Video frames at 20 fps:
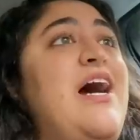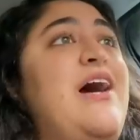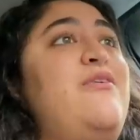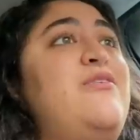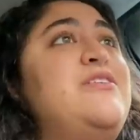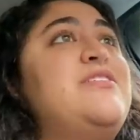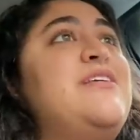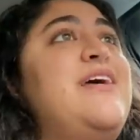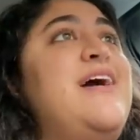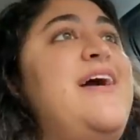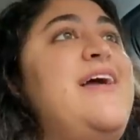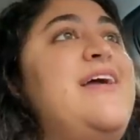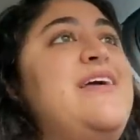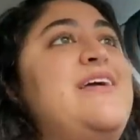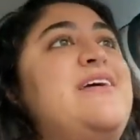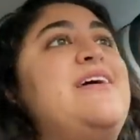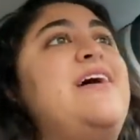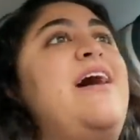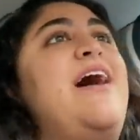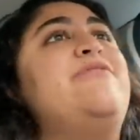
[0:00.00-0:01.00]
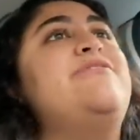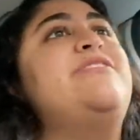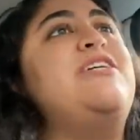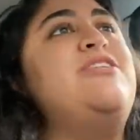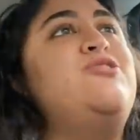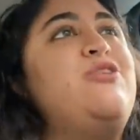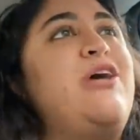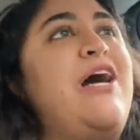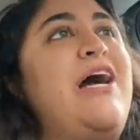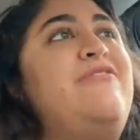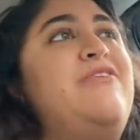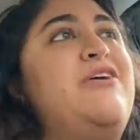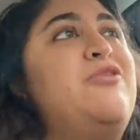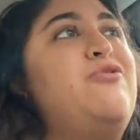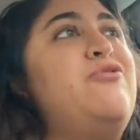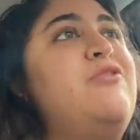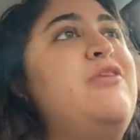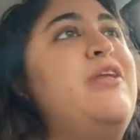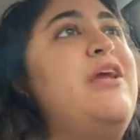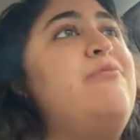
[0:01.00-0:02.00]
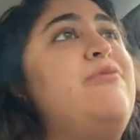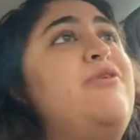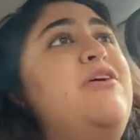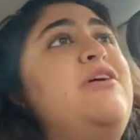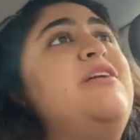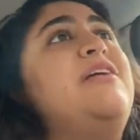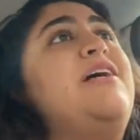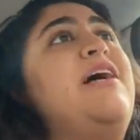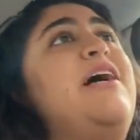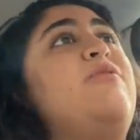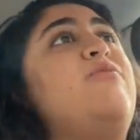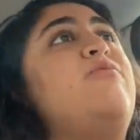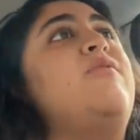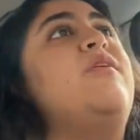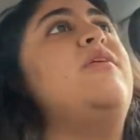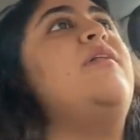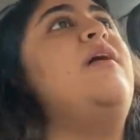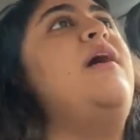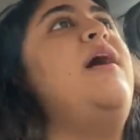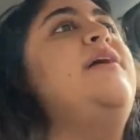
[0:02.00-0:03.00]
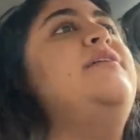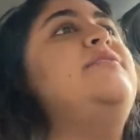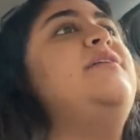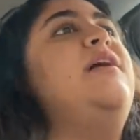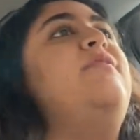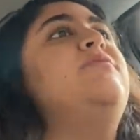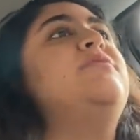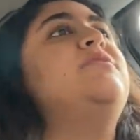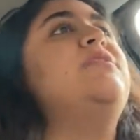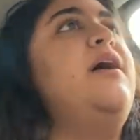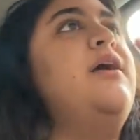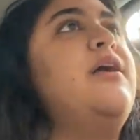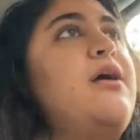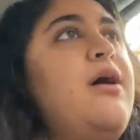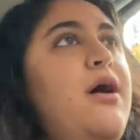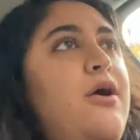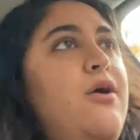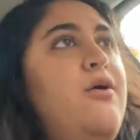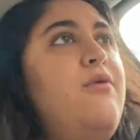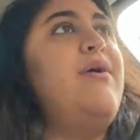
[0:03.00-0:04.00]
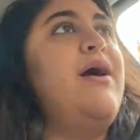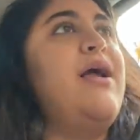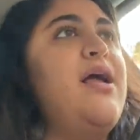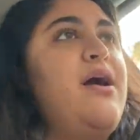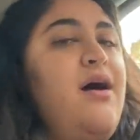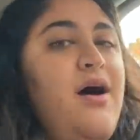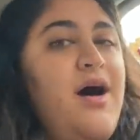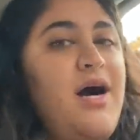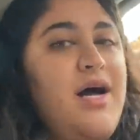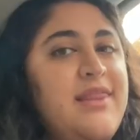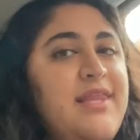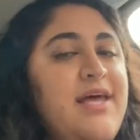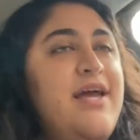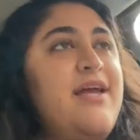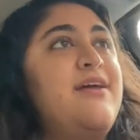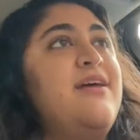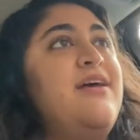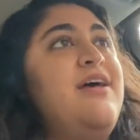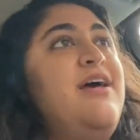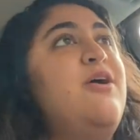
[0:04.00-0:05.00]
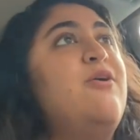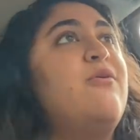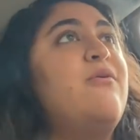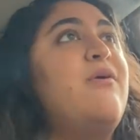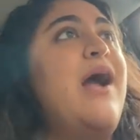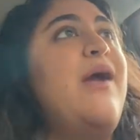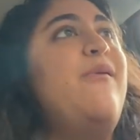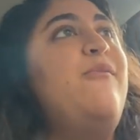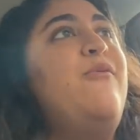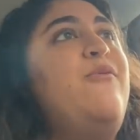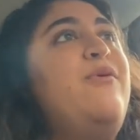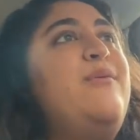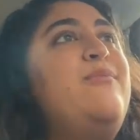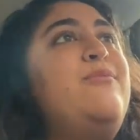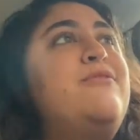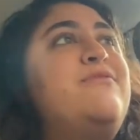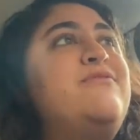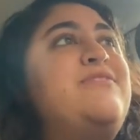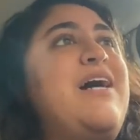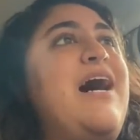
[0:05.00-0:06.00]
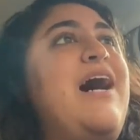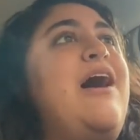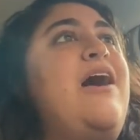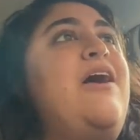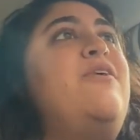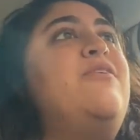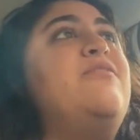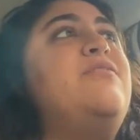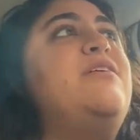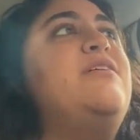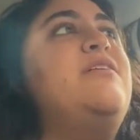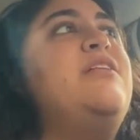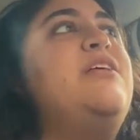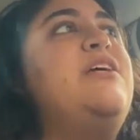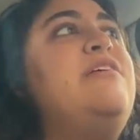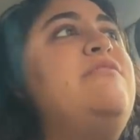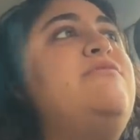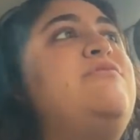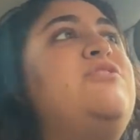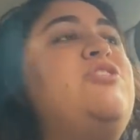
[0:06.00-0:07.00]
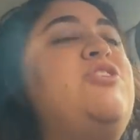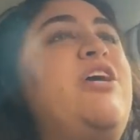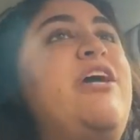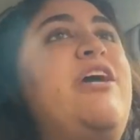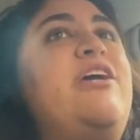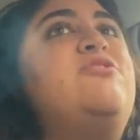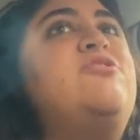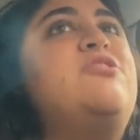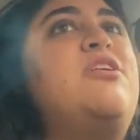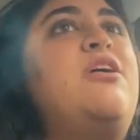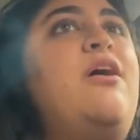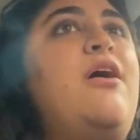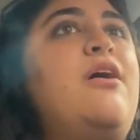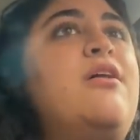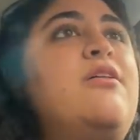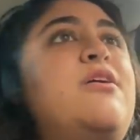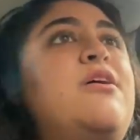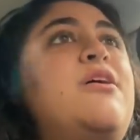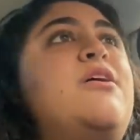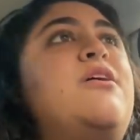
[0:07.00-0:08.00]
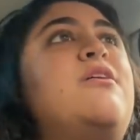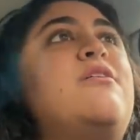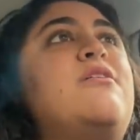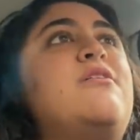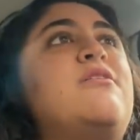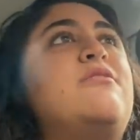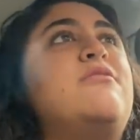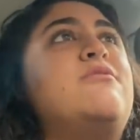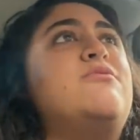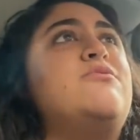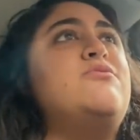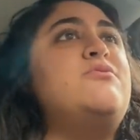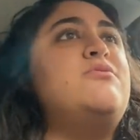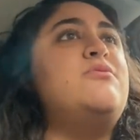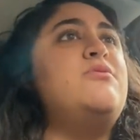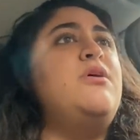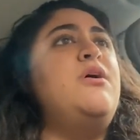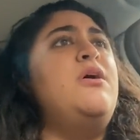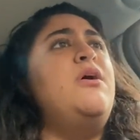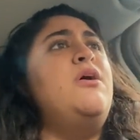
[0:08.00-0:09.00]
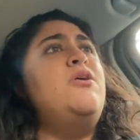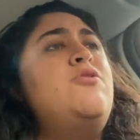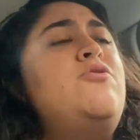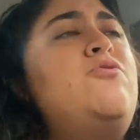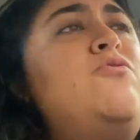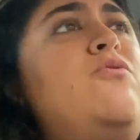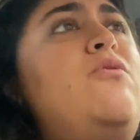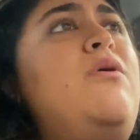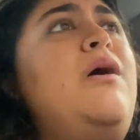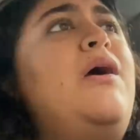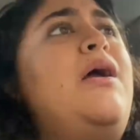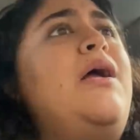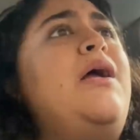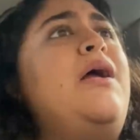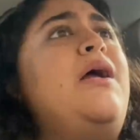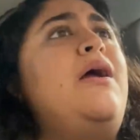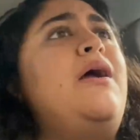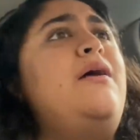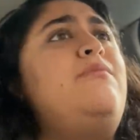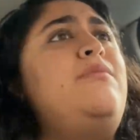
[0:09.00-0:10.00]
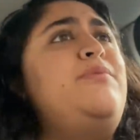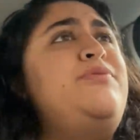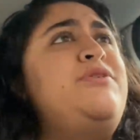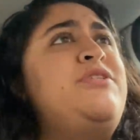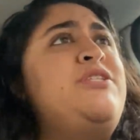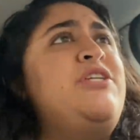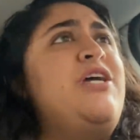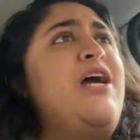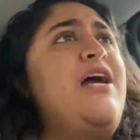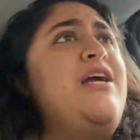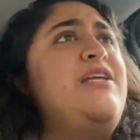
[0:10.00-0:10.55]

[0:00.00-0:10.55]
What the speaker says: was like driving through the neighborhood and I realized, I was like, oh my God. Like right when we moved out, the leaves changed colors. Wham, I'm upset